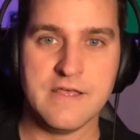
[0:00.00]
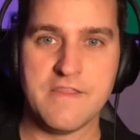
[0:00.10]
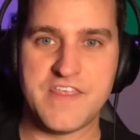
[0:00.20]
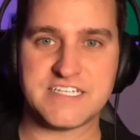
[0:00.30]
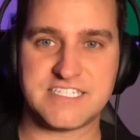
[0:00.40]

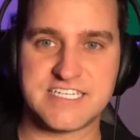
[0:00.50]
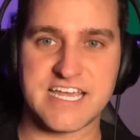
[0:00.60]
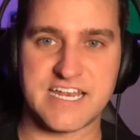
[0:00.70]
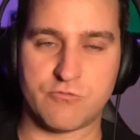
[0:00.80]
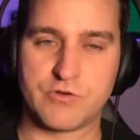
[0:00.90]
This is
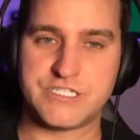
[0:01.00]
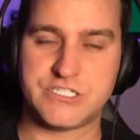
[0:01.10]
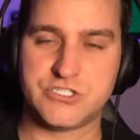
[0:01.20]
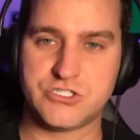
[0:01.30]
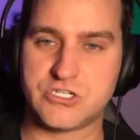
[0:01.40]
getting
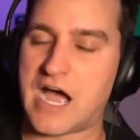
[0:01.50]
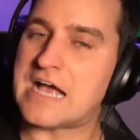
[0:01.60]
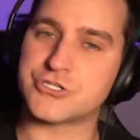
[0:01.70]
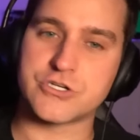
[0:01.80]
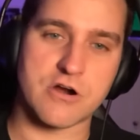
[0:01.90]

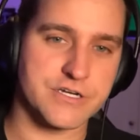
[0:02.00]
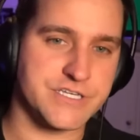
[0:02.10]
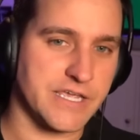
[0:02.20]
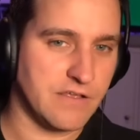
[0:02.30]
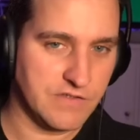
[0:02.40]
gosh darn
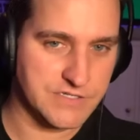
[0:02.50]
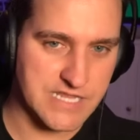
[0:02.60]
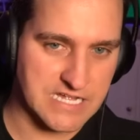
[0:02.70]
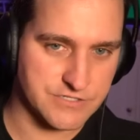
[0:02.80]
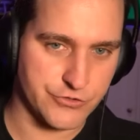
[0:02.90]
ridiculous.
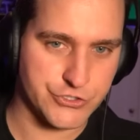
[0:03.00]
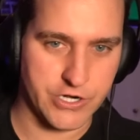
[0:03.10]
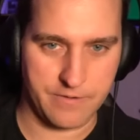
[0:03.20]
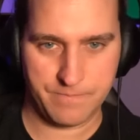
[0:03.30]
That's for sure.